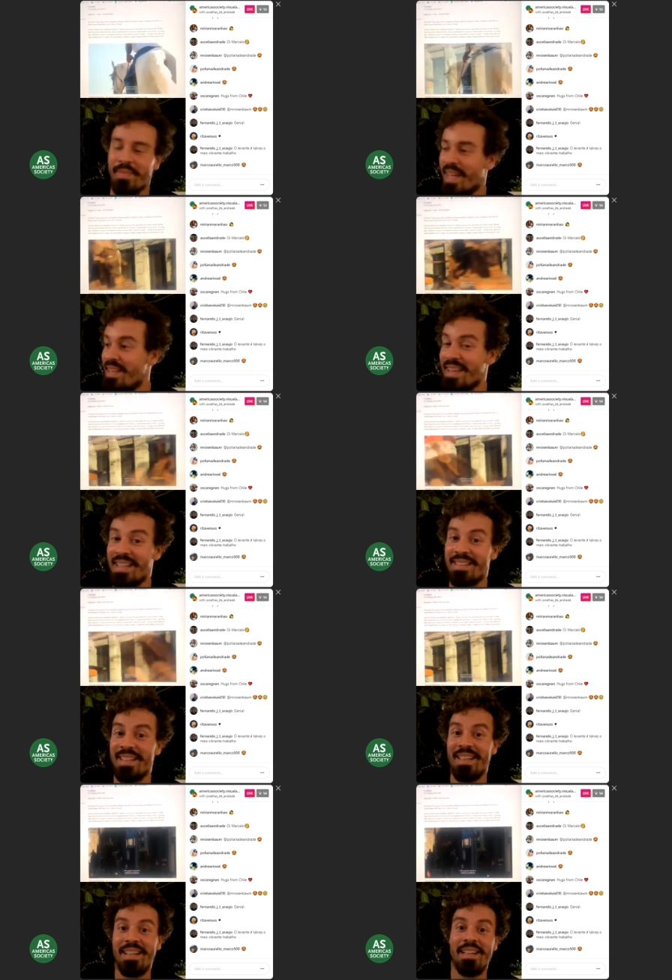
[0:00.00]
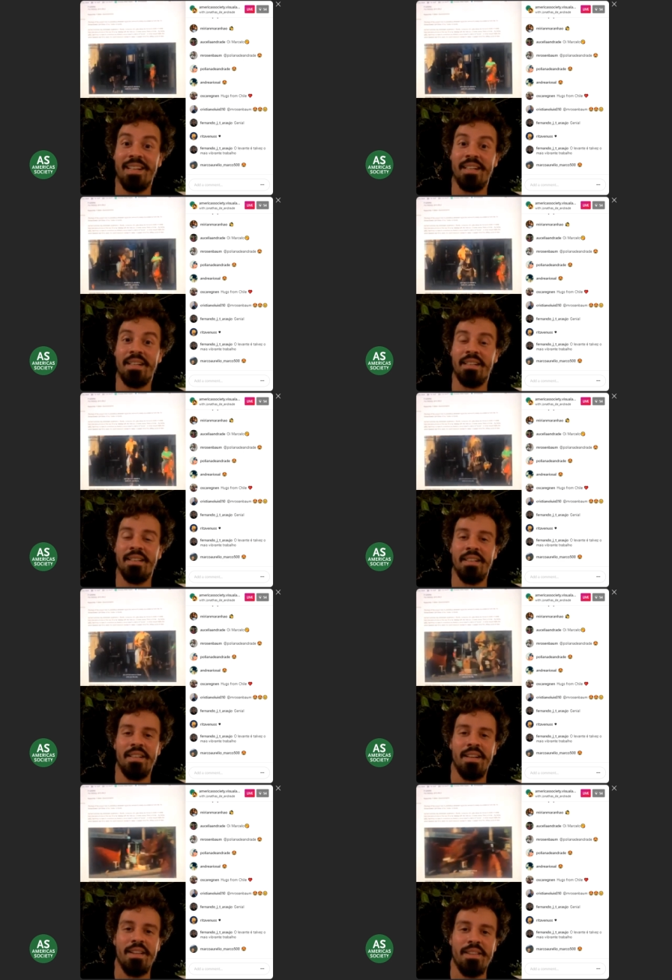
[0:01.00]
That
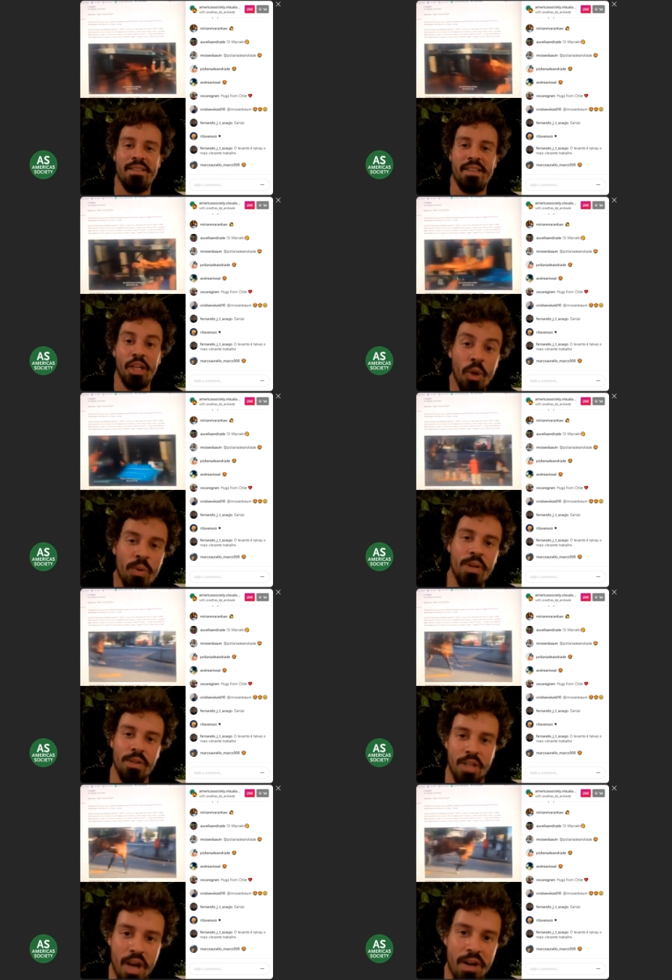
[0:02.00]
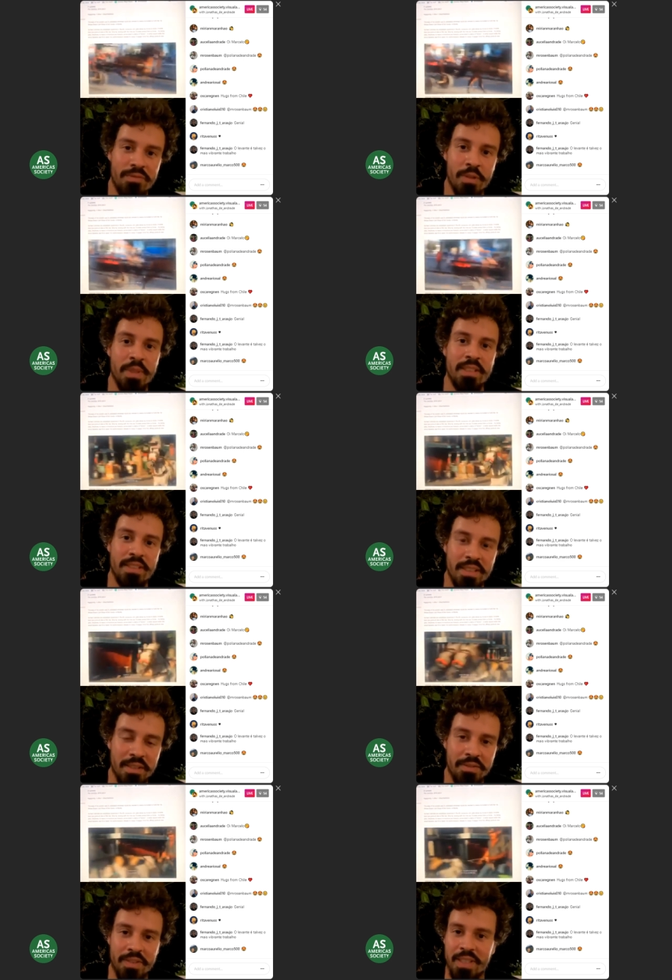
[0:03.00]
the local law from
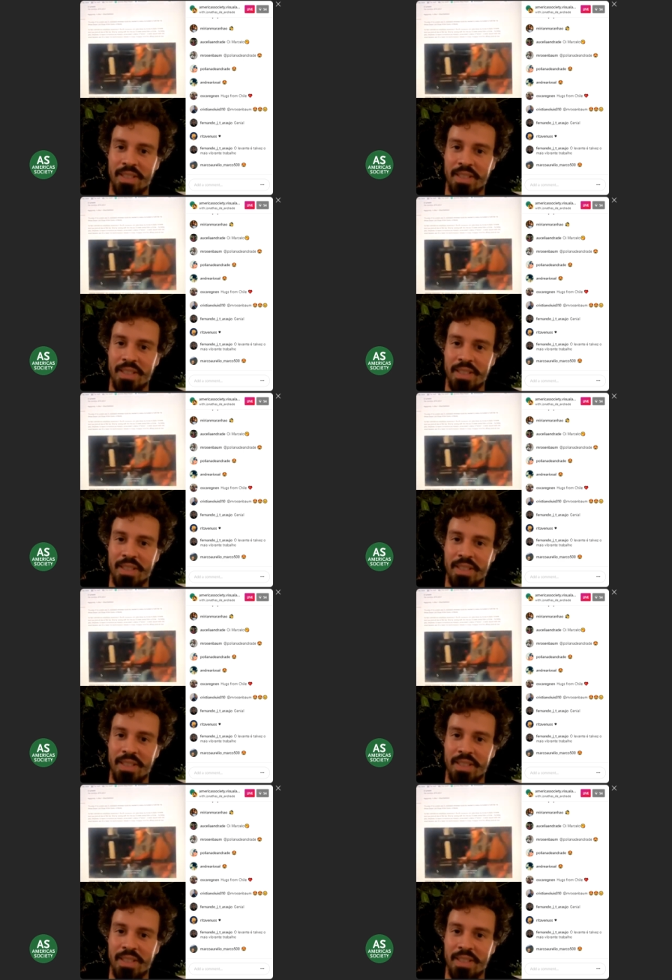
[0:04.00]
Recife